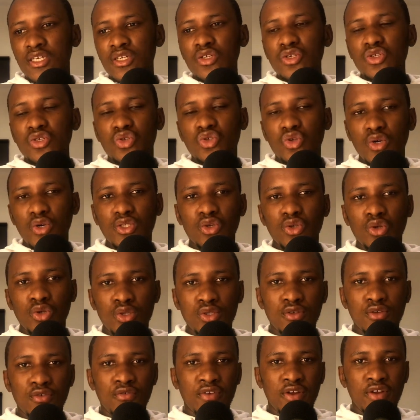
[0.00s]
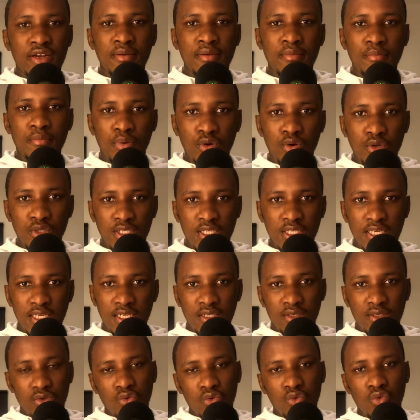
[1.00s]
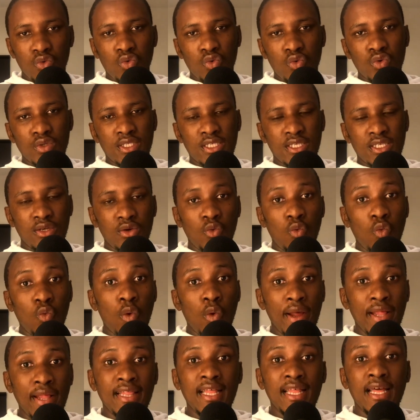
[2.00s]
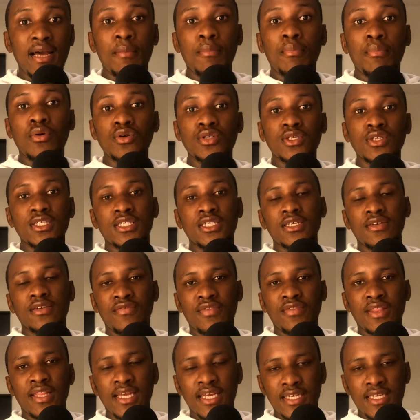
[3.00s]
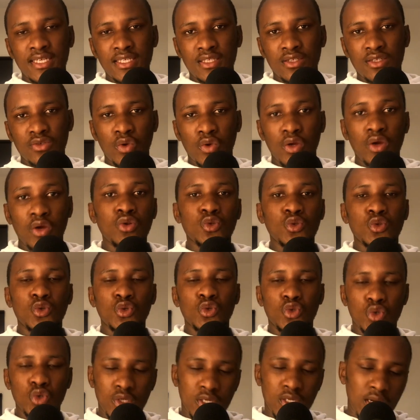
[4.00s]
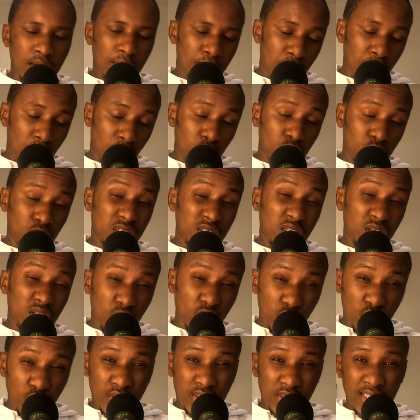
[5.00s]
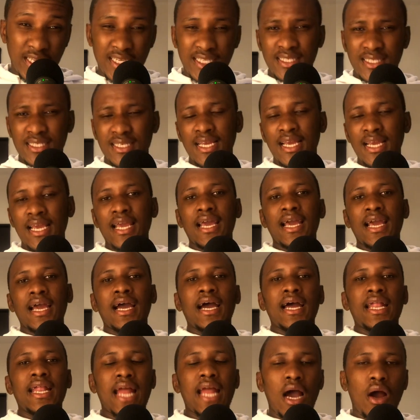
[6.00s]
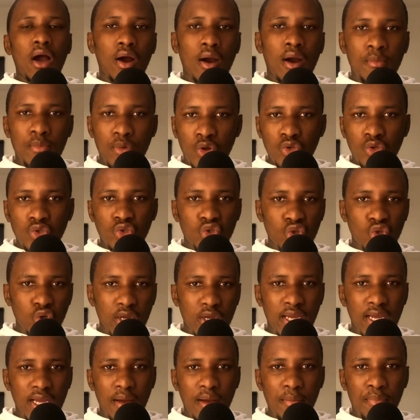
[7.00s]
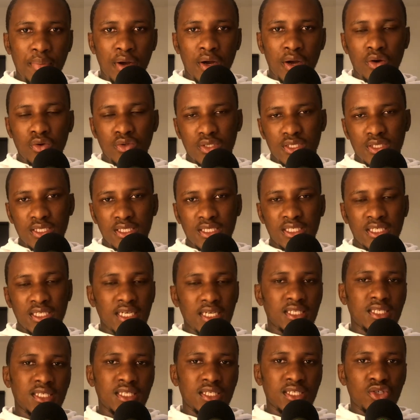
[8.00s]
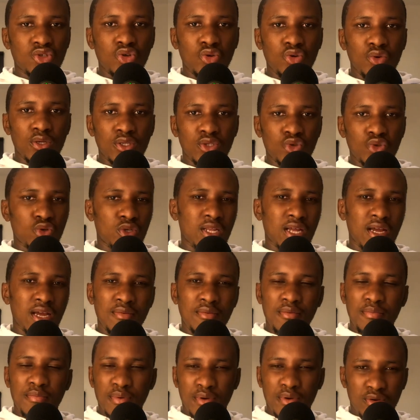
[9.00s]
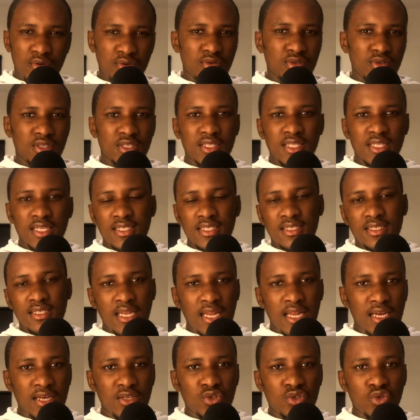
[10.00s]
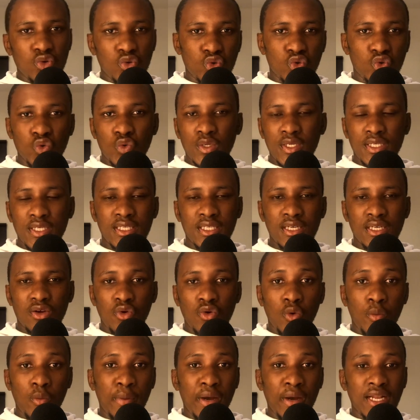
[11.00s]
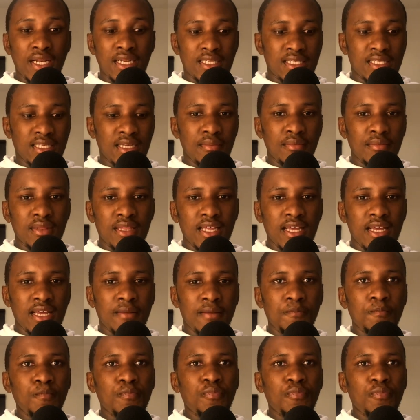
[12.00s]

So it's also very important ukuthi when there are positive things, we also talk about those things. Now, I'm not talking about just Soweto Derby because that's like so 2 weeks ago, but it's something